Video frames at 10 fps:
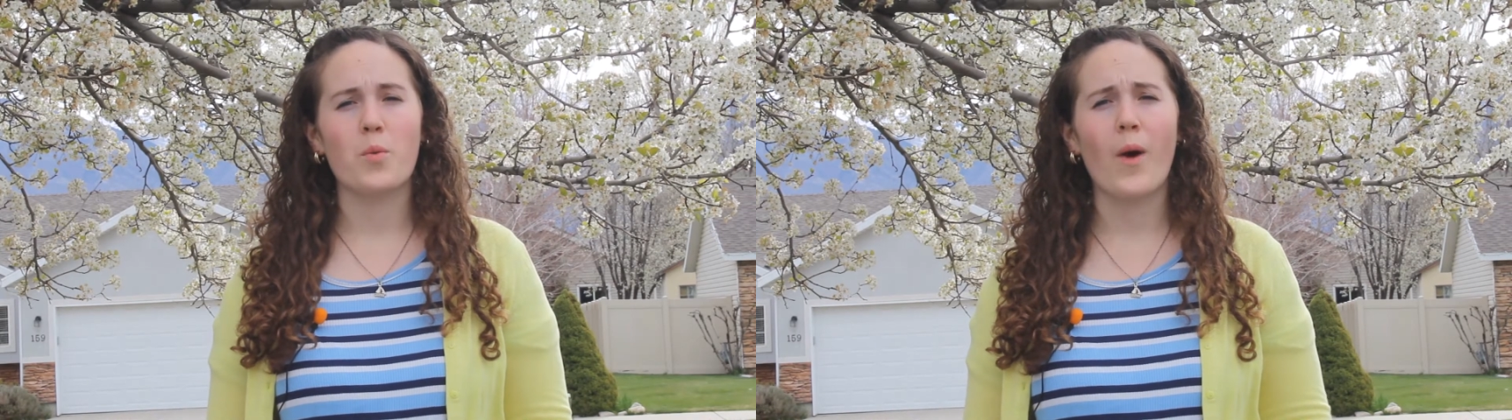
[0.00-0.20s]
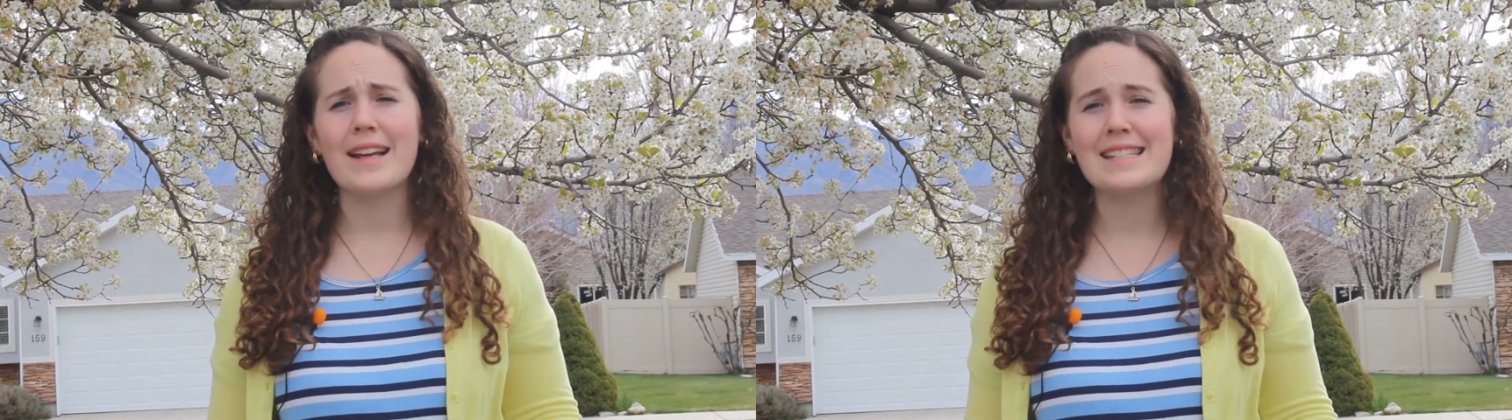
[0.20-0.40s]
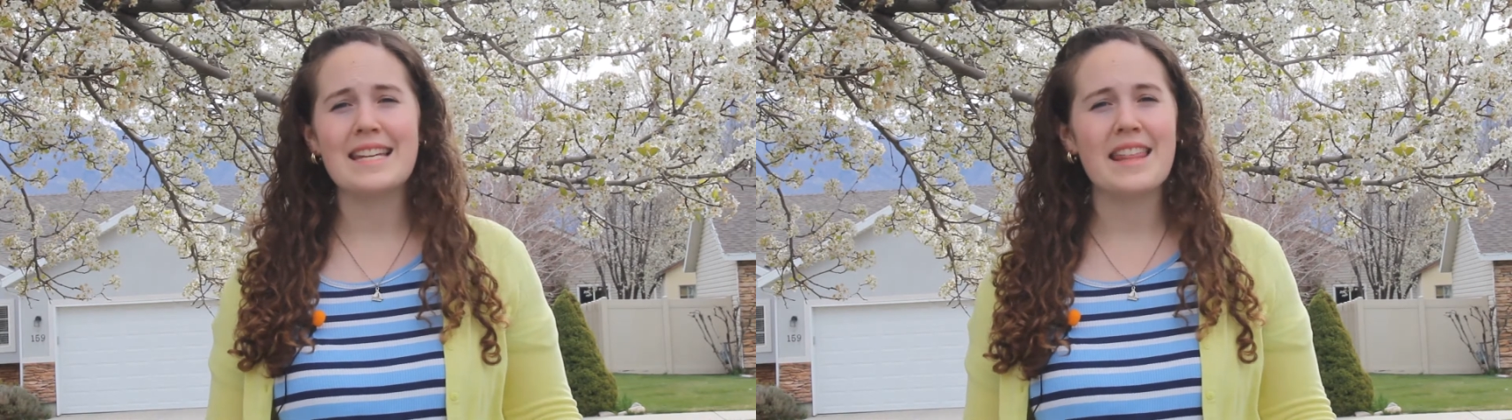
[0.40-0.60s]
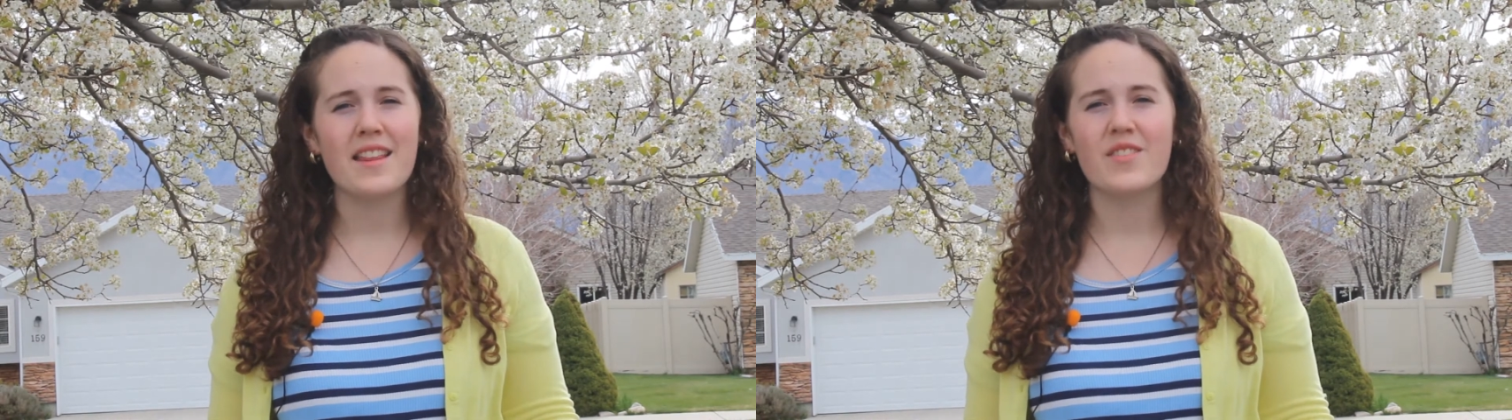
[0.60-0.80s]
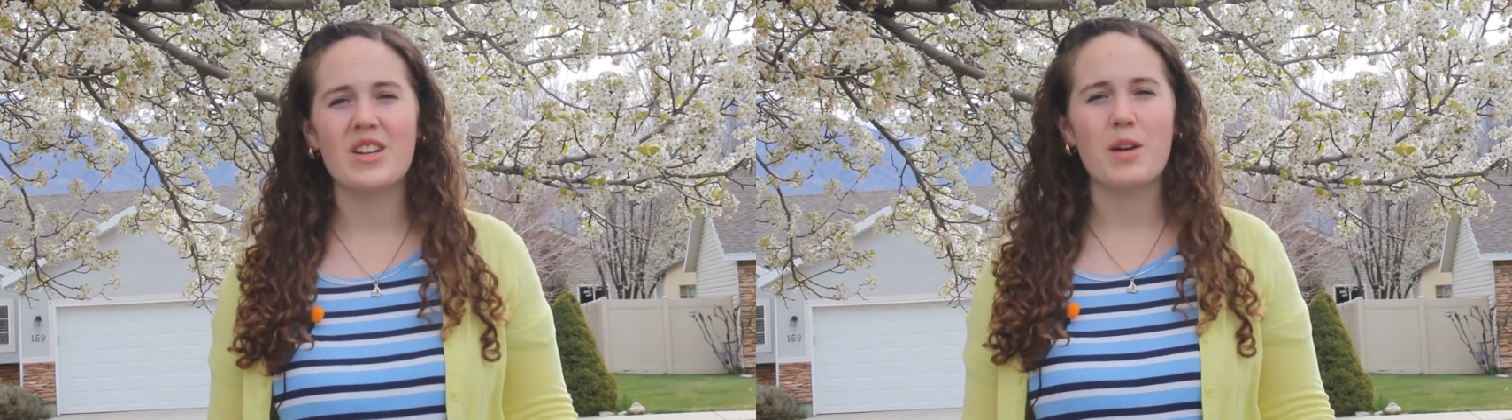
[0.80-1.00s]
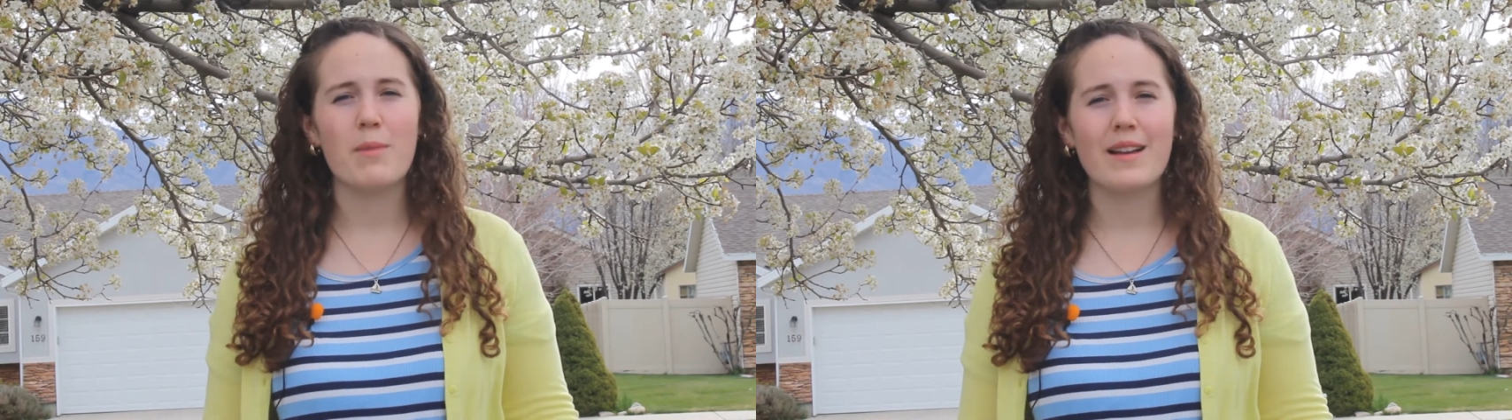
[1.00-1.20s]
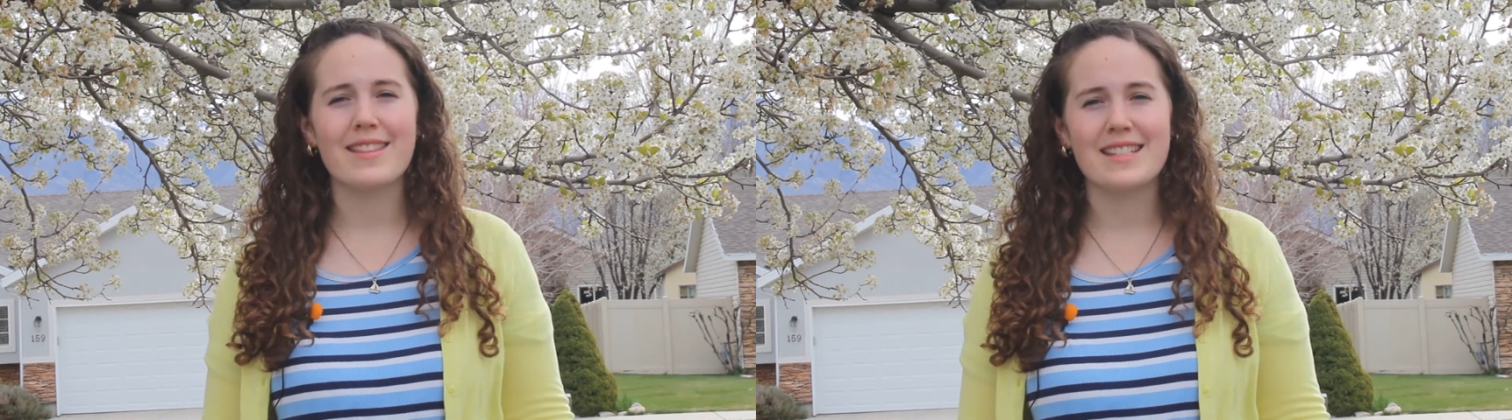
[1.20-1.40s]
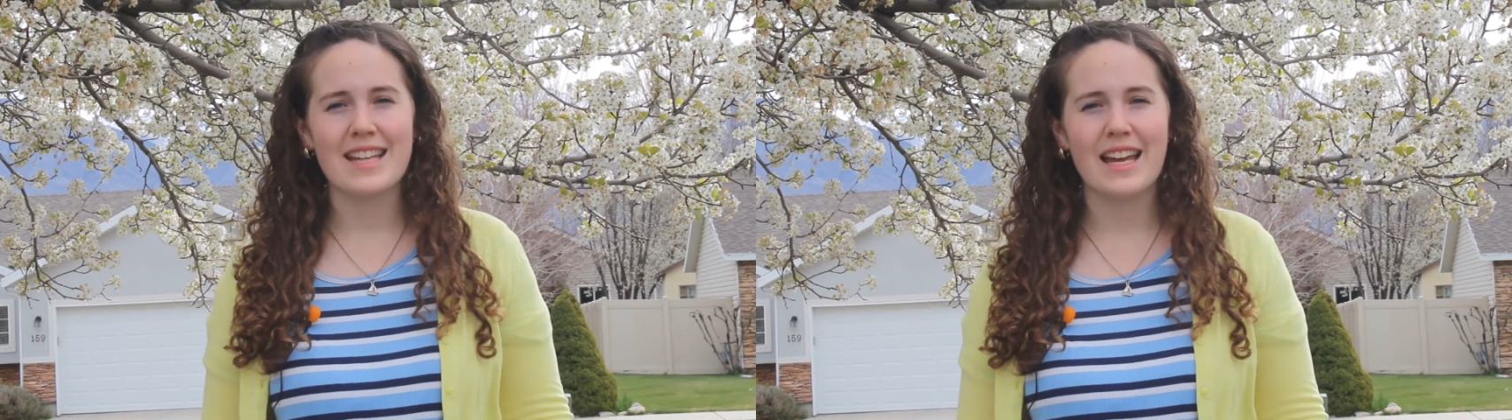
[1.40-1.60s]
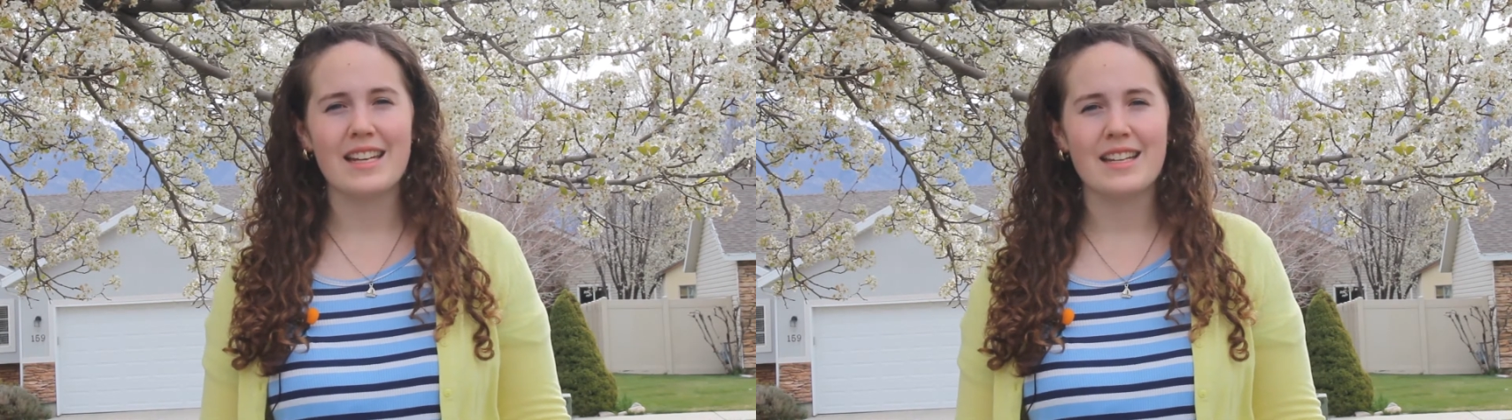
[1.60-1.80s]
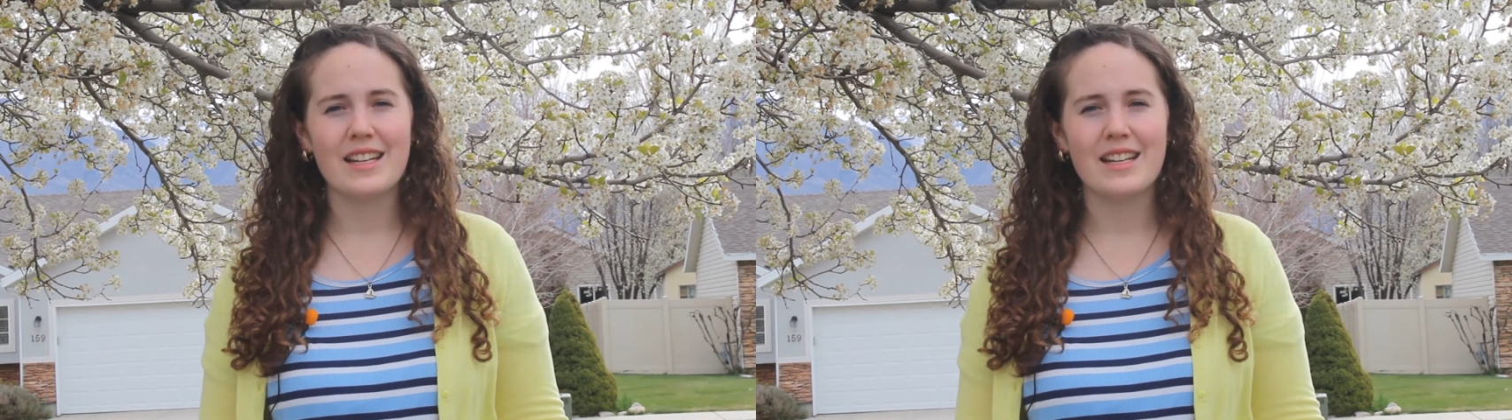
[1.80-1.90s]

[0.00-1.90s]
Why seek ye the living among the dead?